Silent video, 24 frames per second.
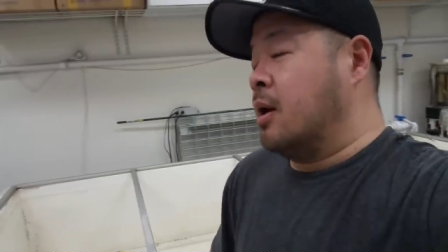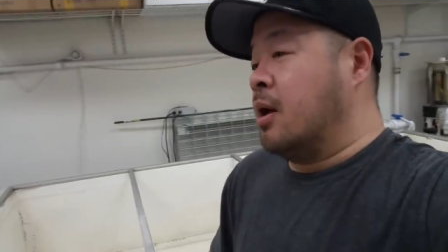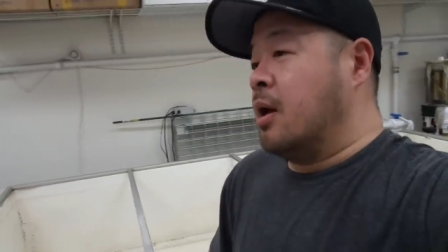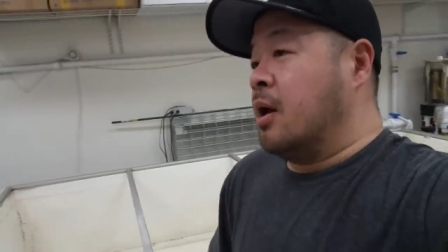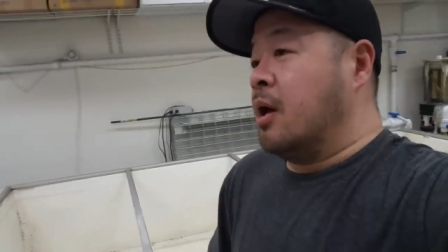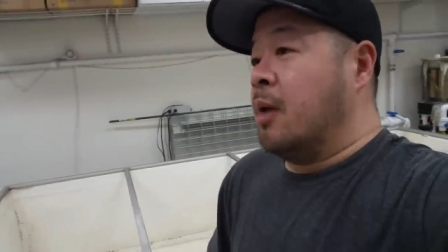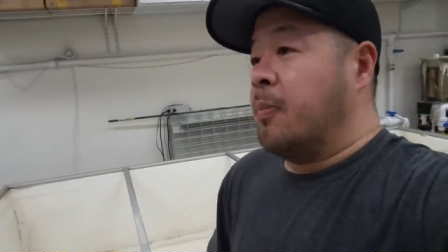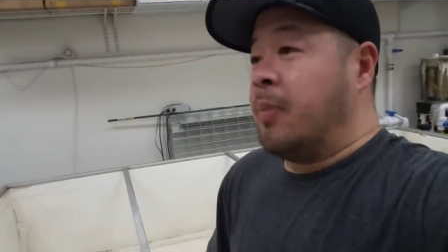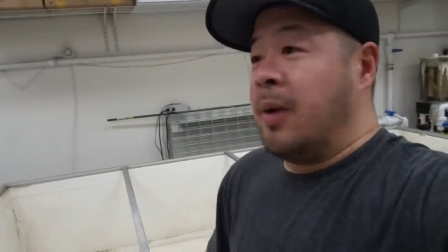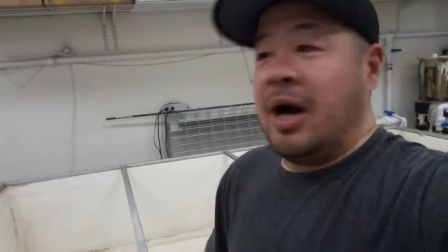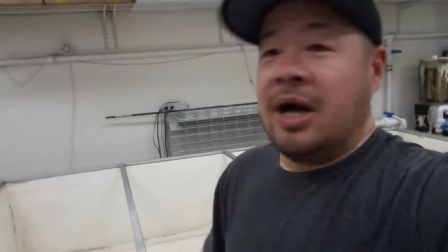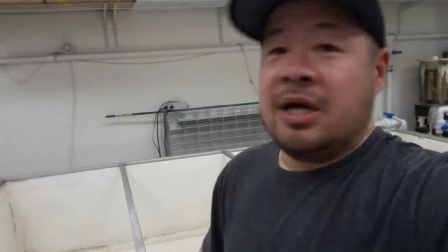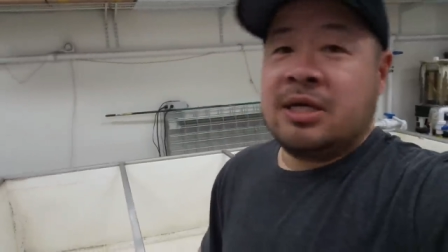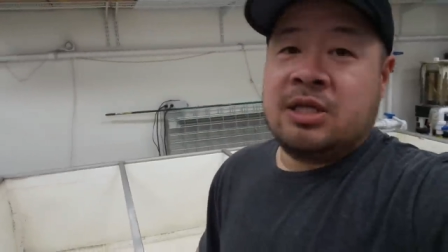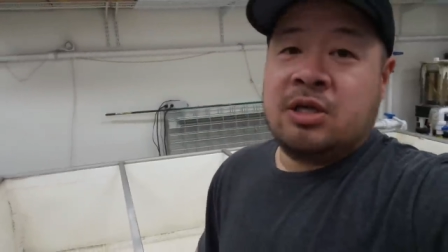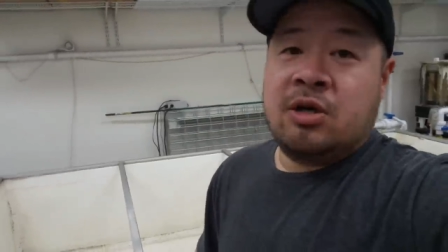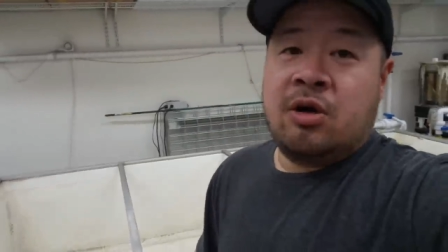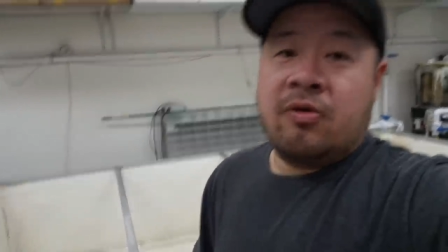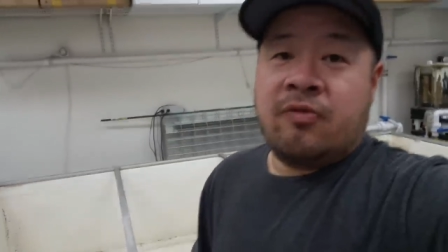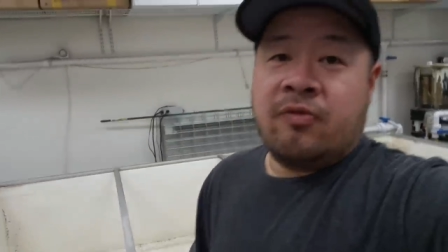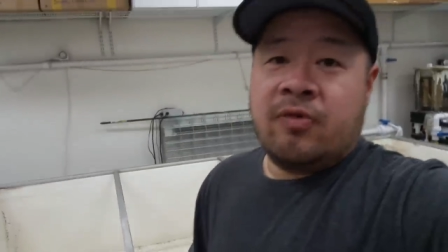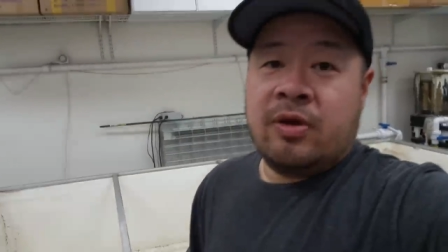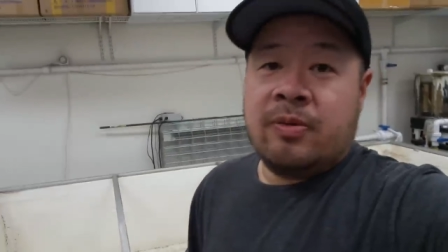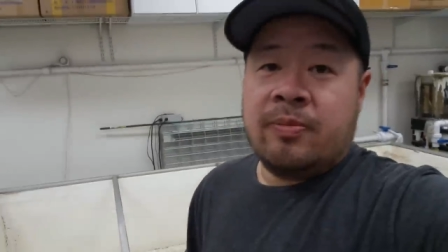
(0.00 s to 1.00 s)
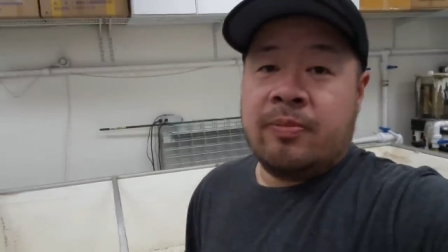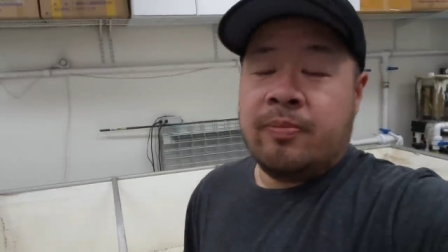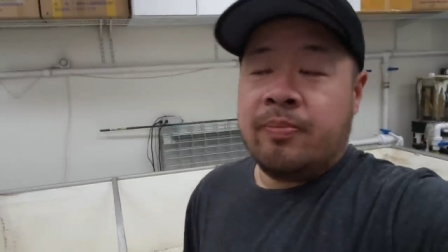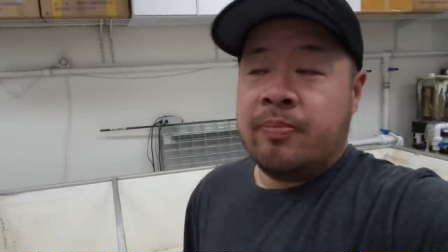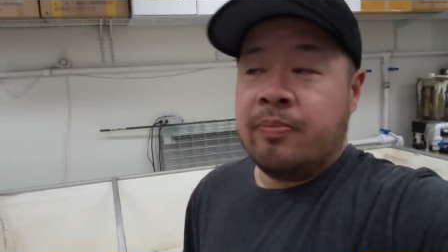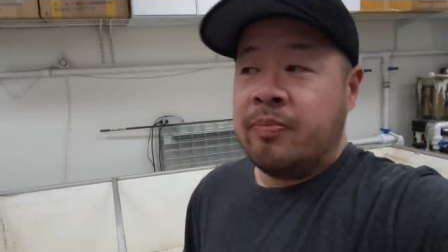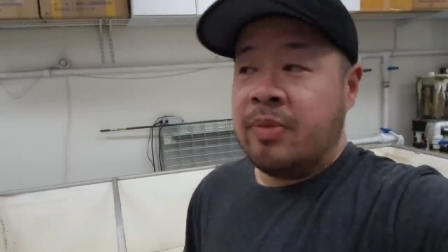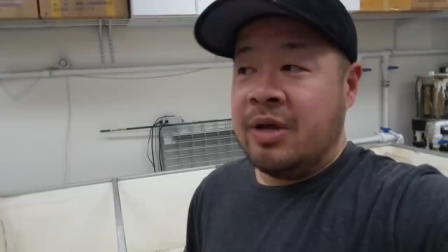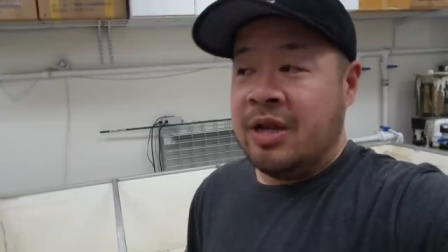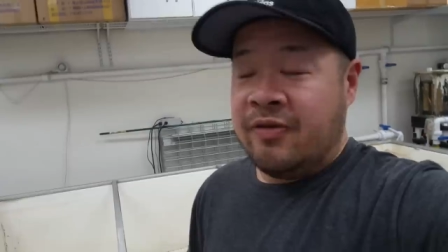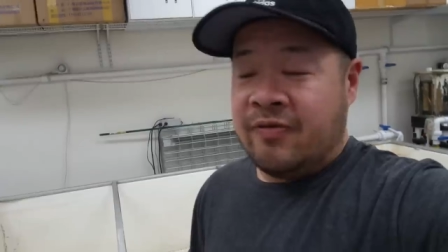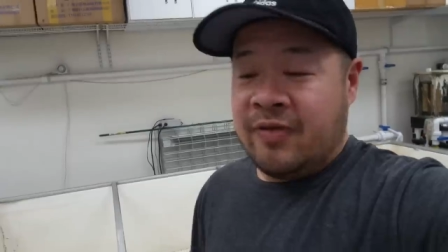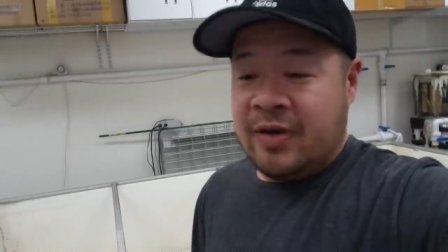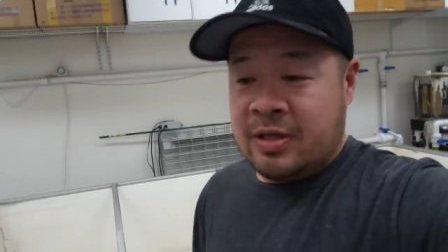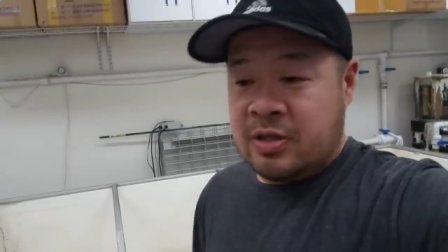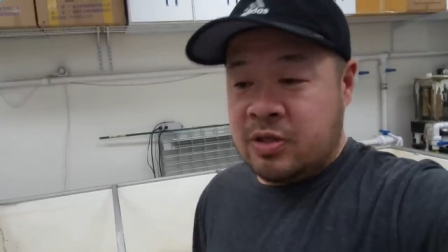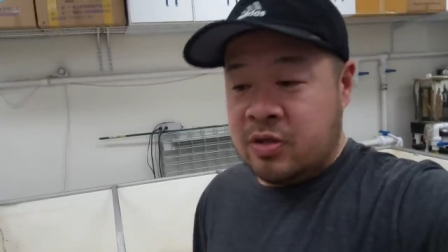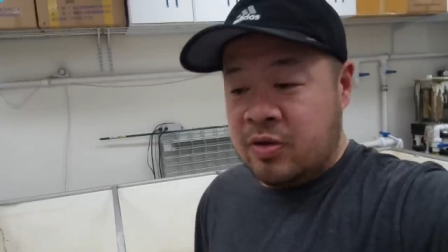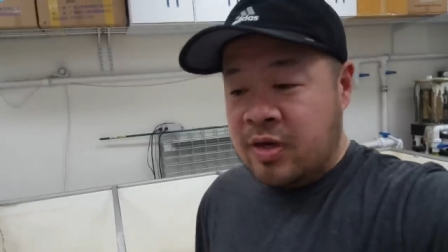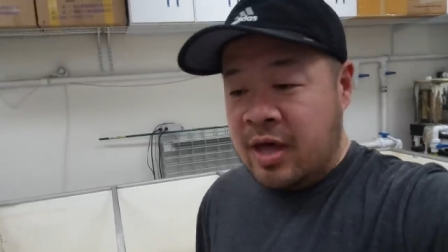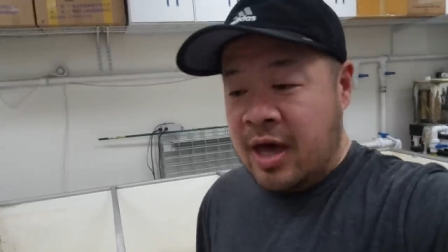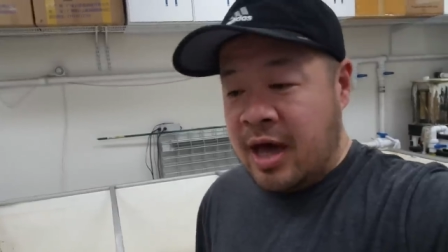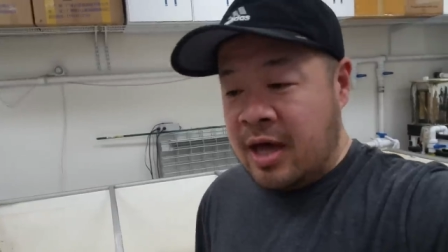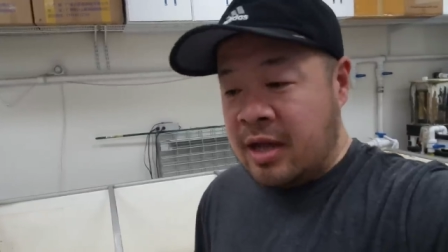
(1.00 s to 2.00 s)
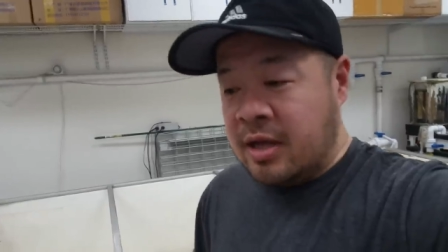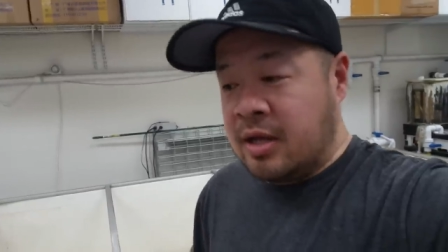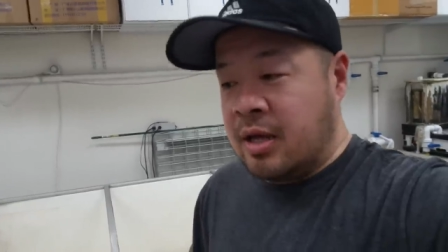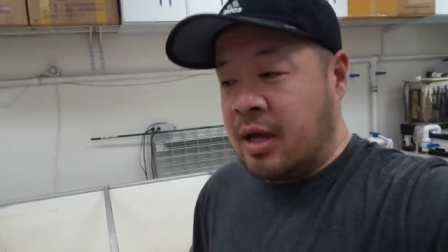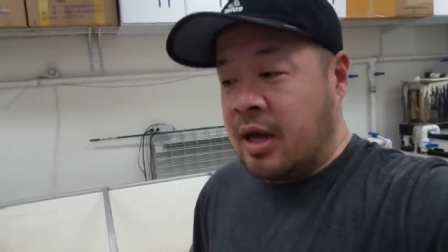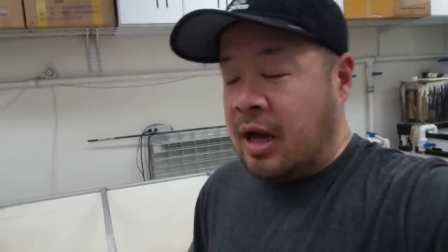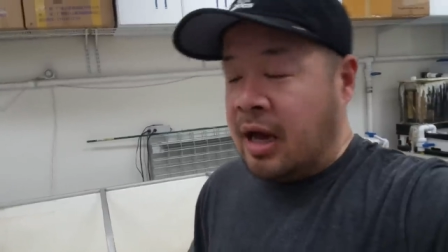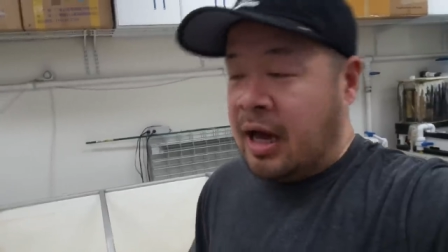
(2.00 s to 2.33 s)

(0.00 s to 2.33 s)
epoxy over it. But if I do that,